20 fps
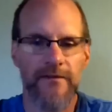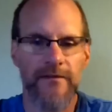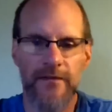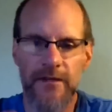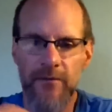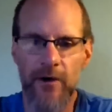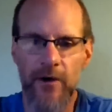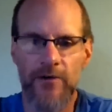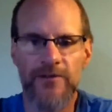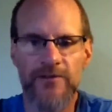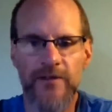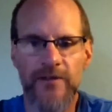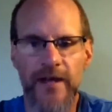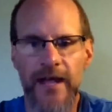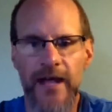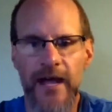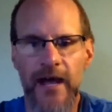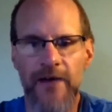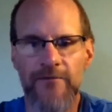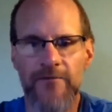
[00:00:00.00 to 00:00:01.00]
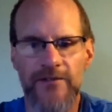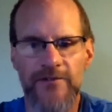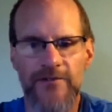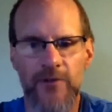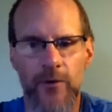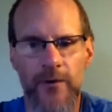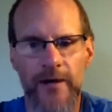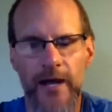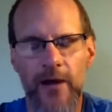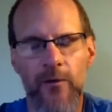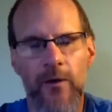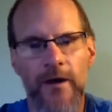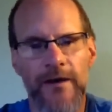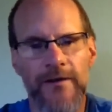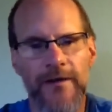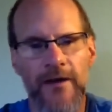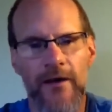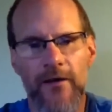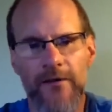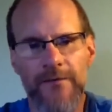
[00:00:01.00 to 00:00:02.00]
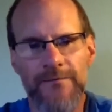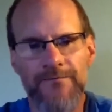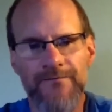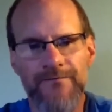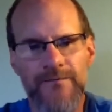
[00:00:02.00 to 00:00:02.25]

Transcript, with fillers: the emotions I have, and the story I want to tell.